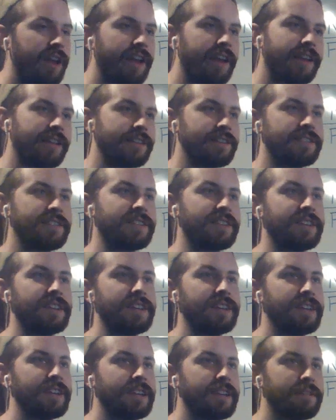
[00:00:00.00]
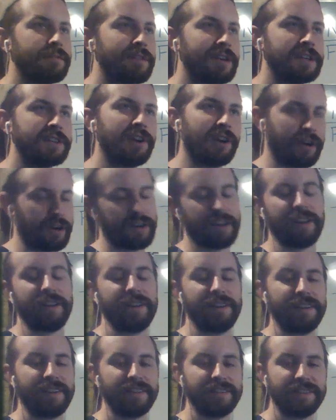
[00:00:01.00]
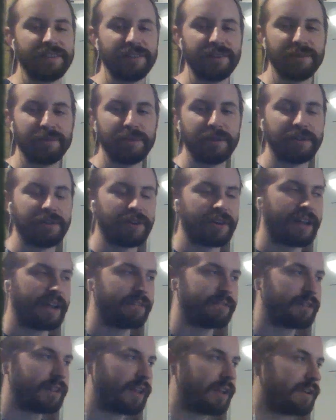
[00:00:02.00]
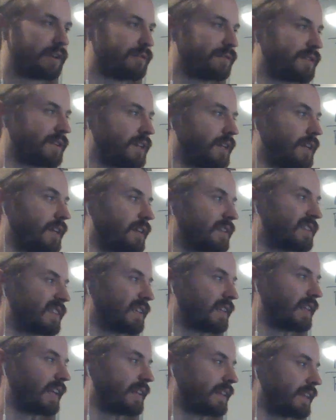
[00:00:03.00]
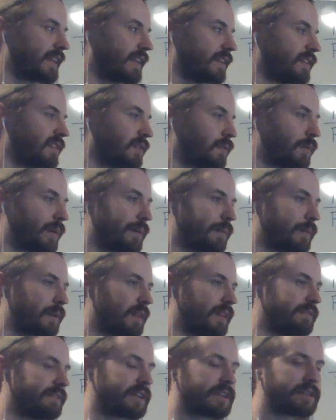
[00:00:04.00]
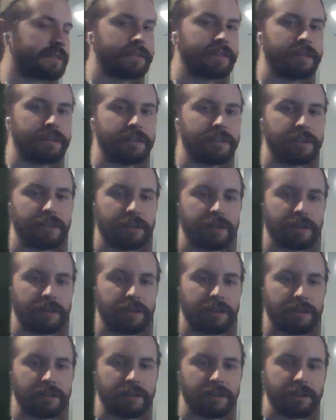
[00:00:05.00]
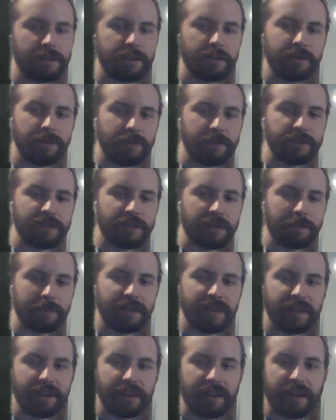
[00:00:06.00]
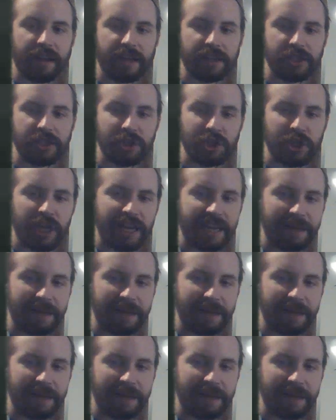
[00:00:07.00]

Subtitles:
and very dark, and so we don't have a lot of sunlight that gets to where we're living, which can be a shame.